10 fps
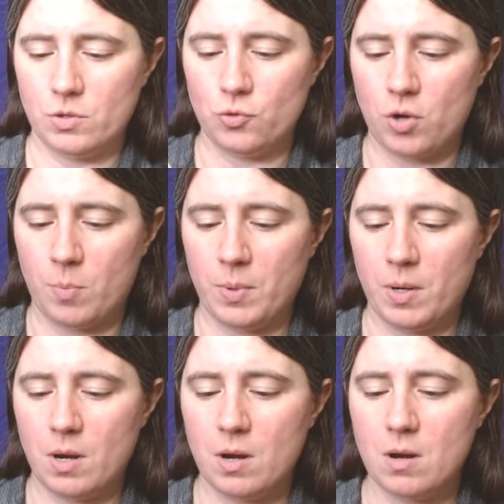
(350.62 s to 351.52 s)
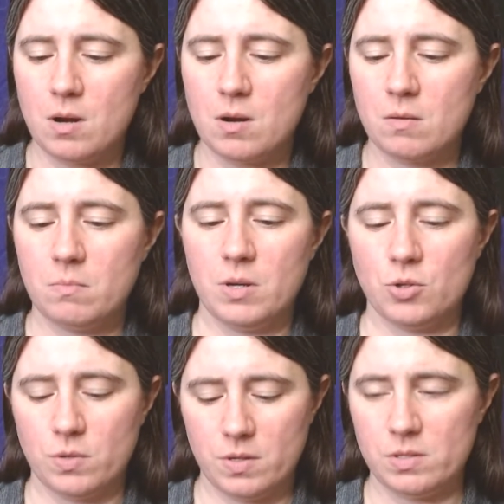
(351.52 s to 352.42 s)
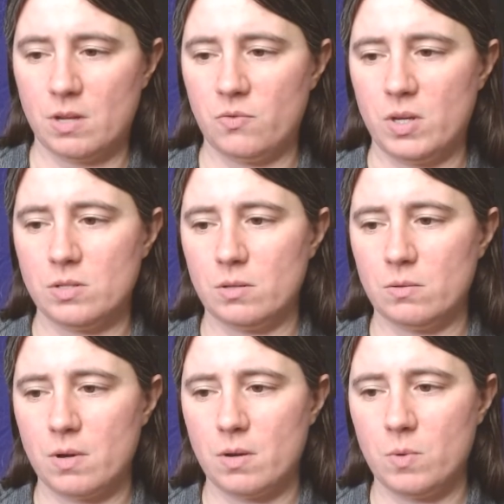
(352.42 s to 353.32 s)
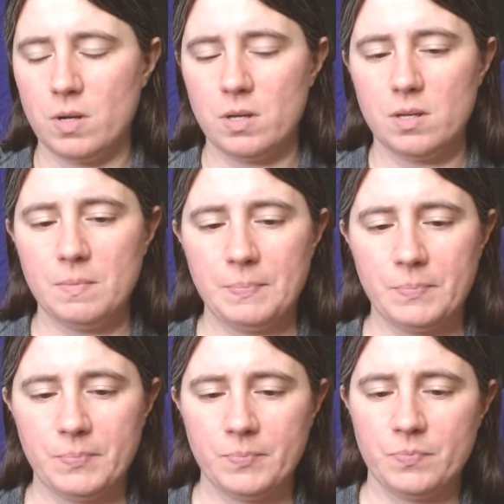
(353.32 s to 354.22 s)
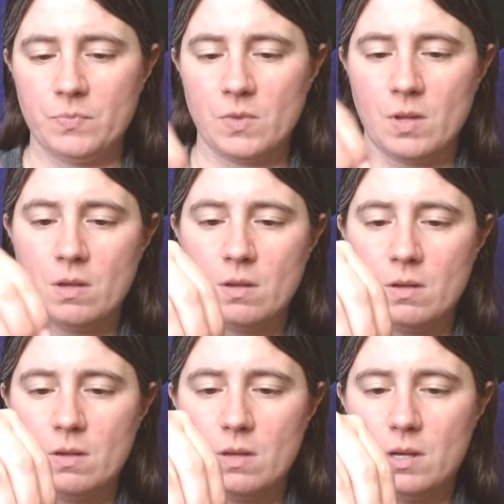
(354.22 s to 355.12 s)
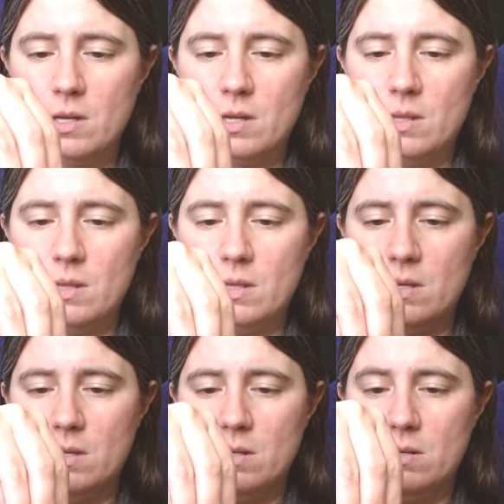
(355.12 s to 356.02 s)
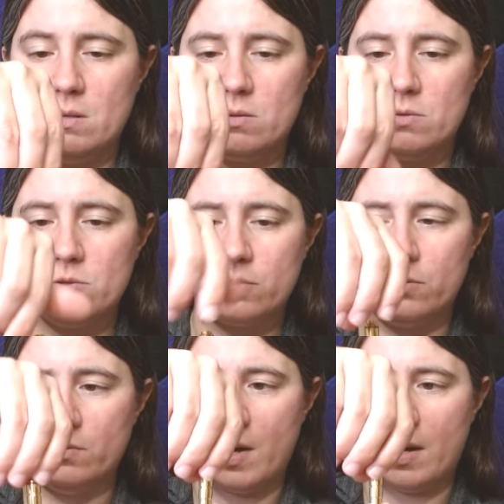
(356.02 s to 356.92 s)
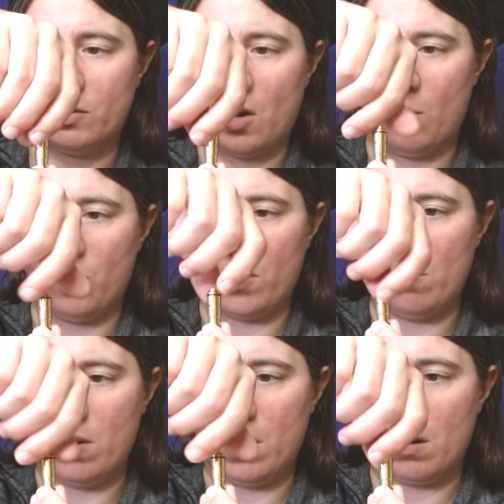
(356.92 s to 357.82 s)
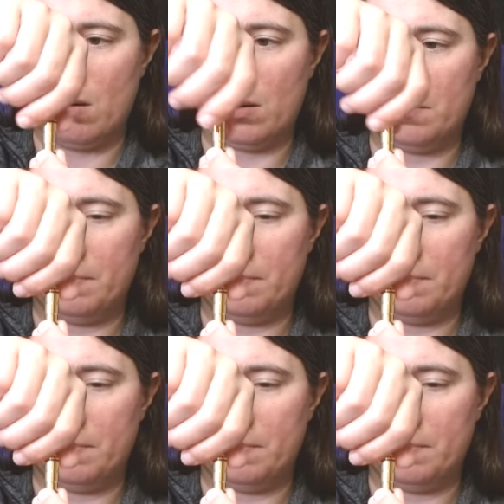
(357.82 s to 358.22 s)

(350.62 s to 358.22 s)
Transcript: Drop in there, make sure they stay facing the right way. And then screw that top right back on.